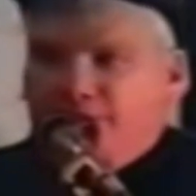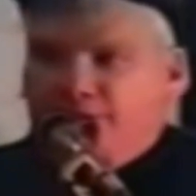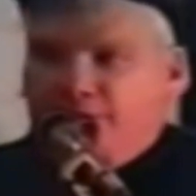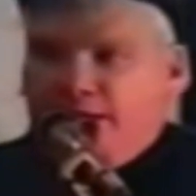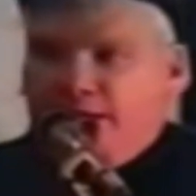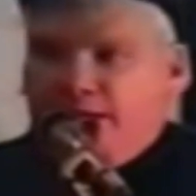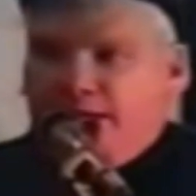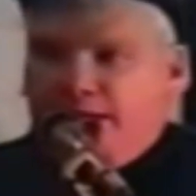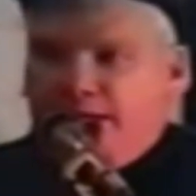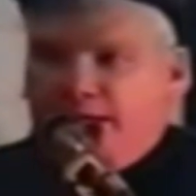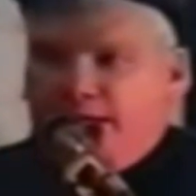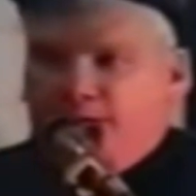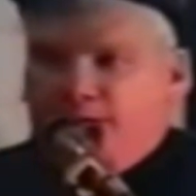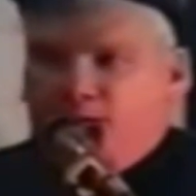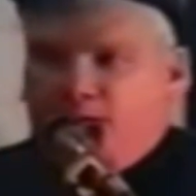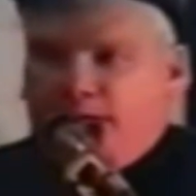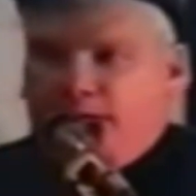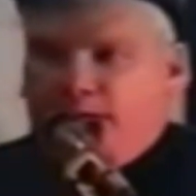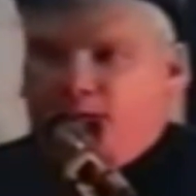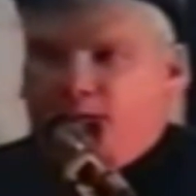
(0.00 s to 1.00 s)
stuff like
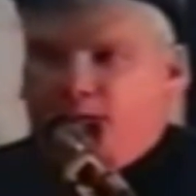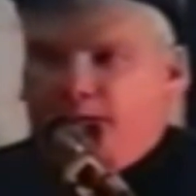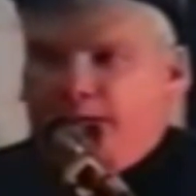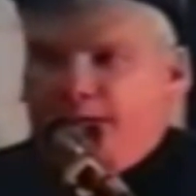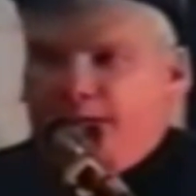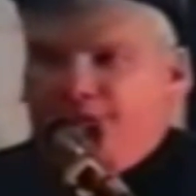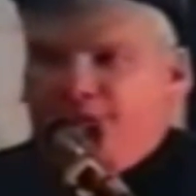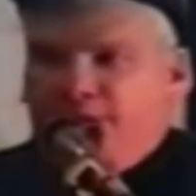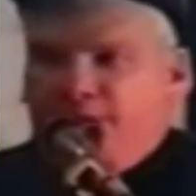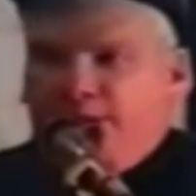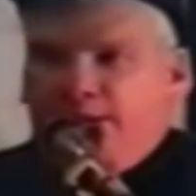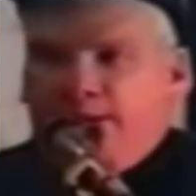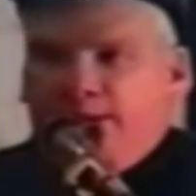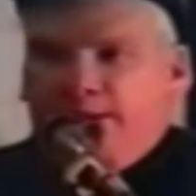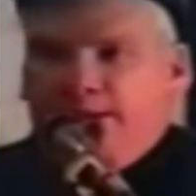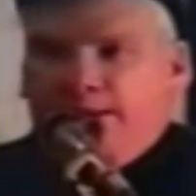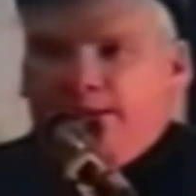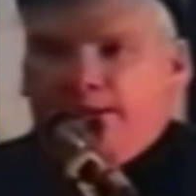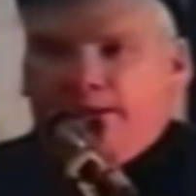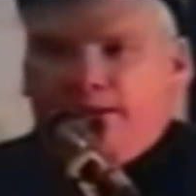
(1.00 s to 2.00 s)
that, black berets.
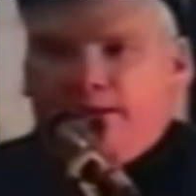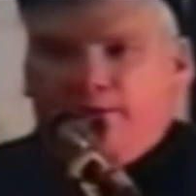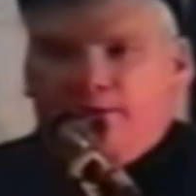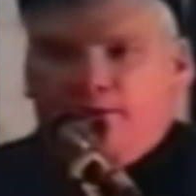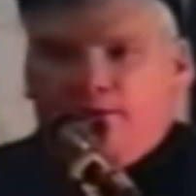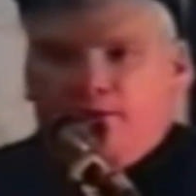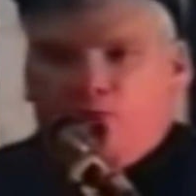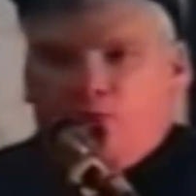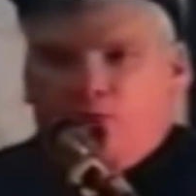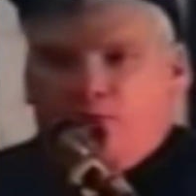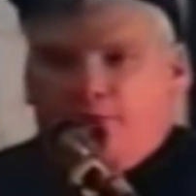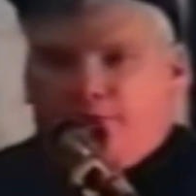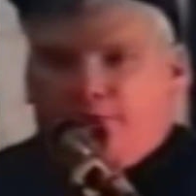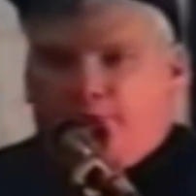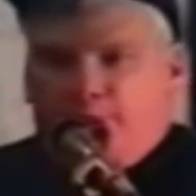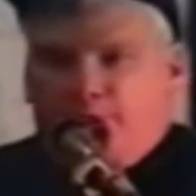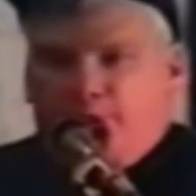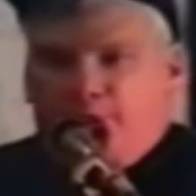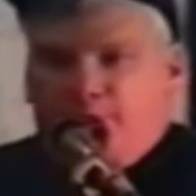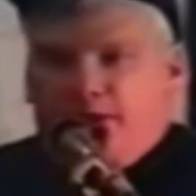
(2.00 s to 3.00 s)
I carried a little
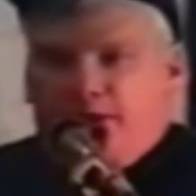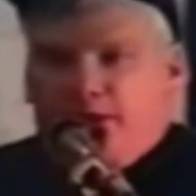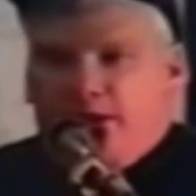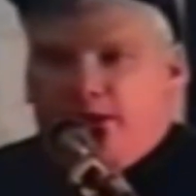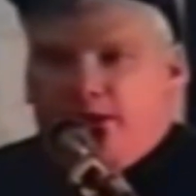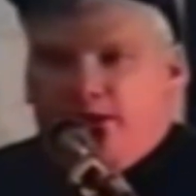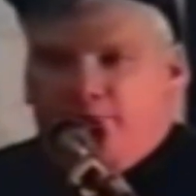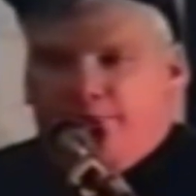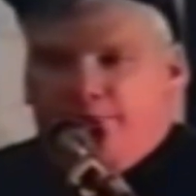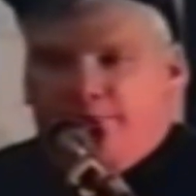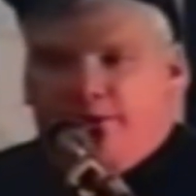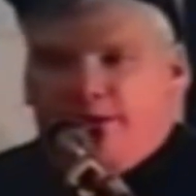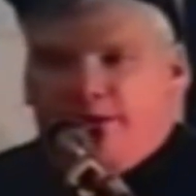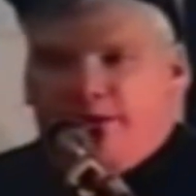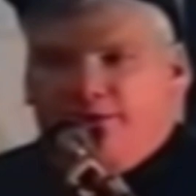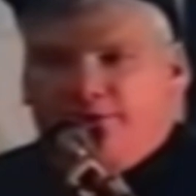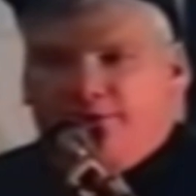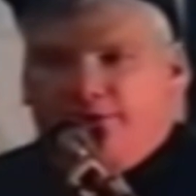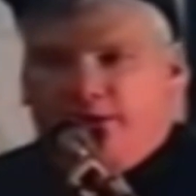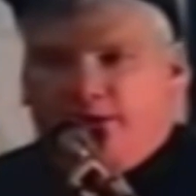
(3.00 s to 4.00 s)
Walther PPK with a
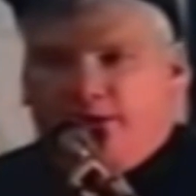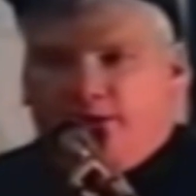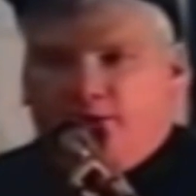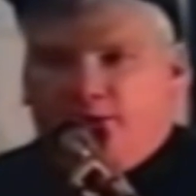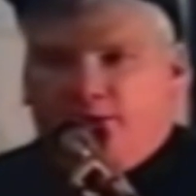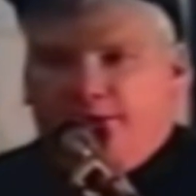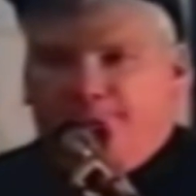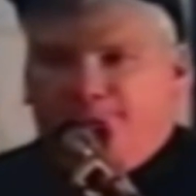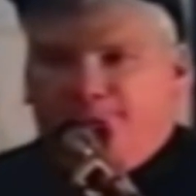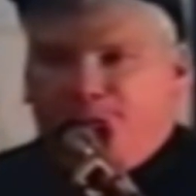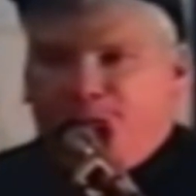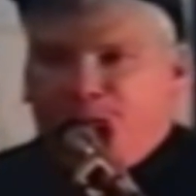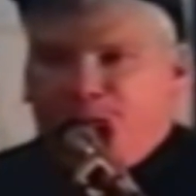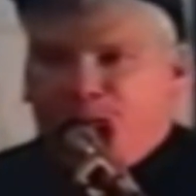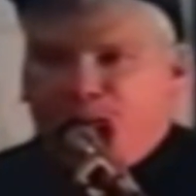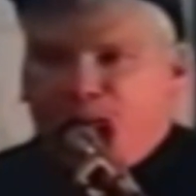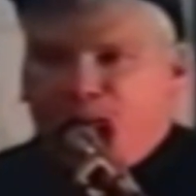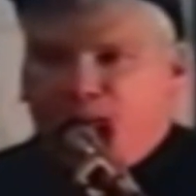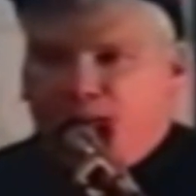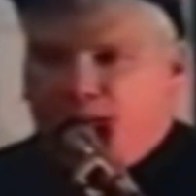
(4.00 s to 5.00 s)
nine-shot clip.
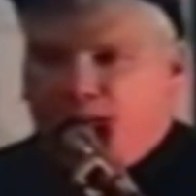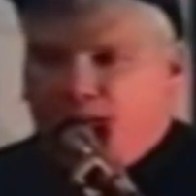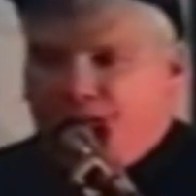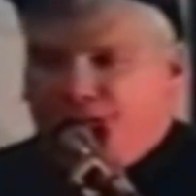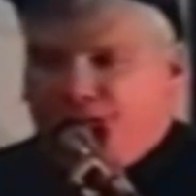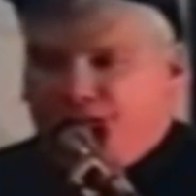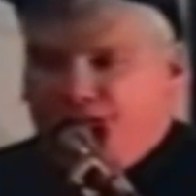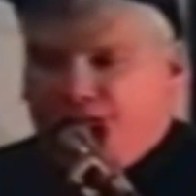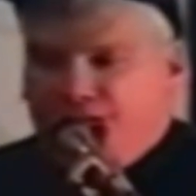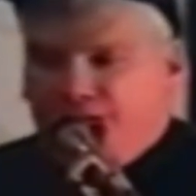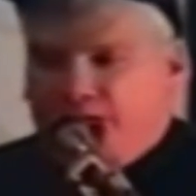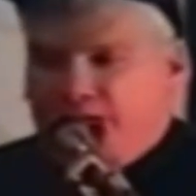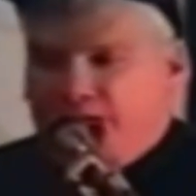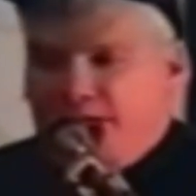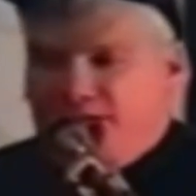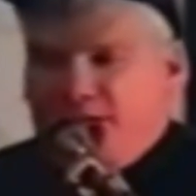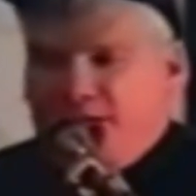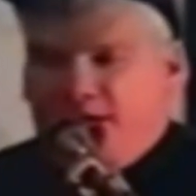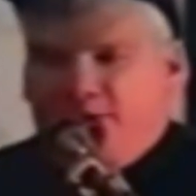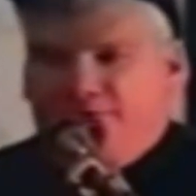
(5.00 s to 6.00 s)
as soon as they
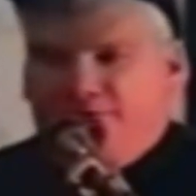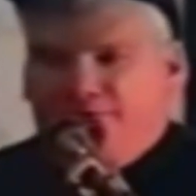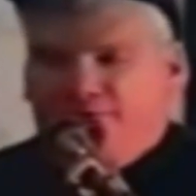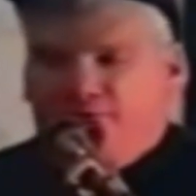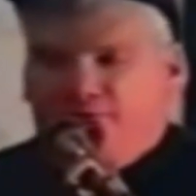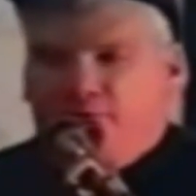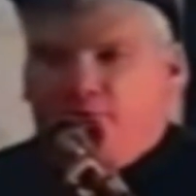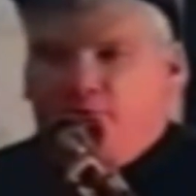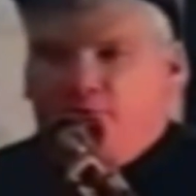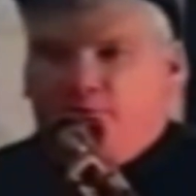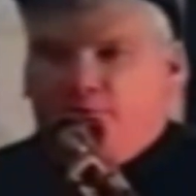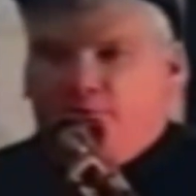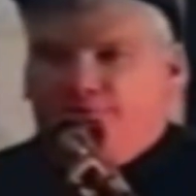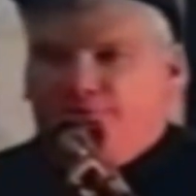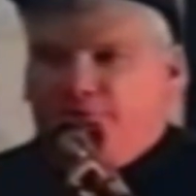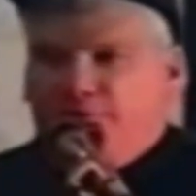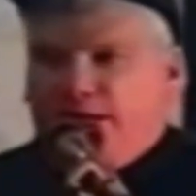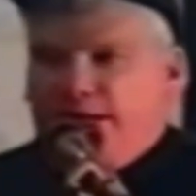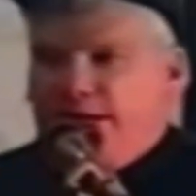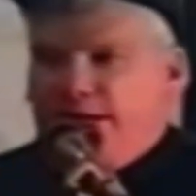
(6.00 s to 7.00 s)
got down this hole,
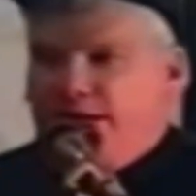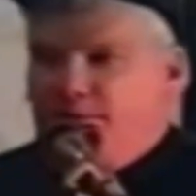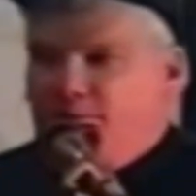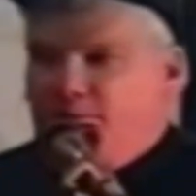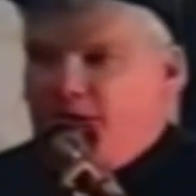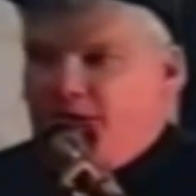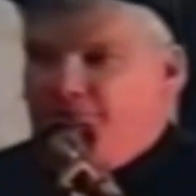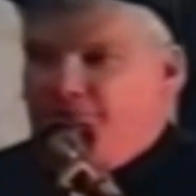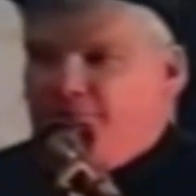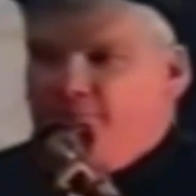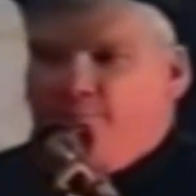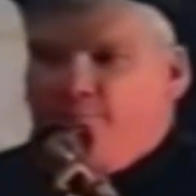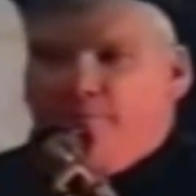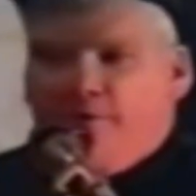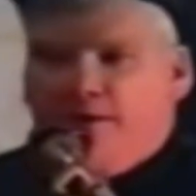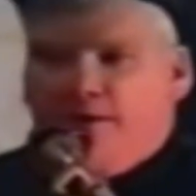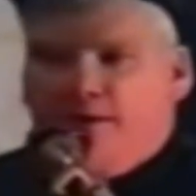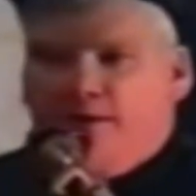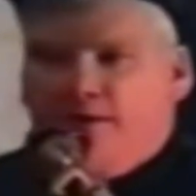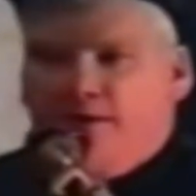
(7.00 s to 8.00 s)
standing about from
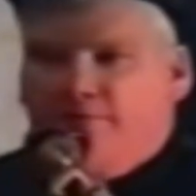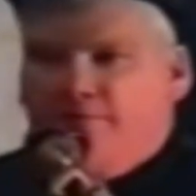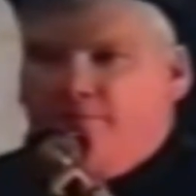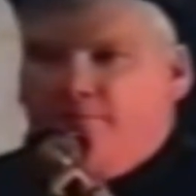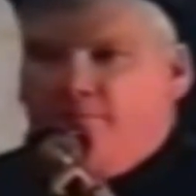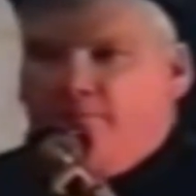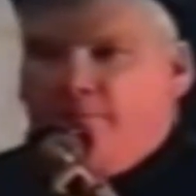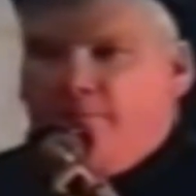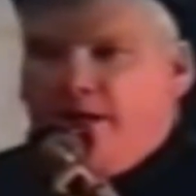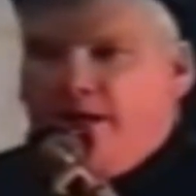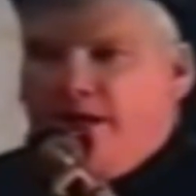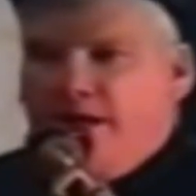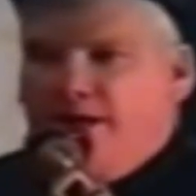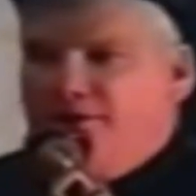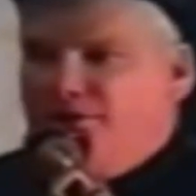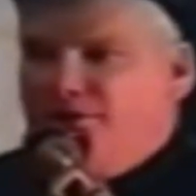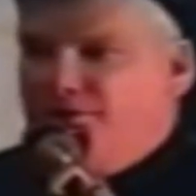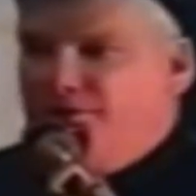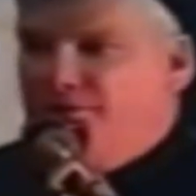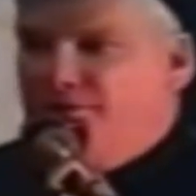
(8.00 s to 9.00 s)
uh, from
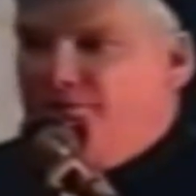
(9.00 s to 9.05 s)
me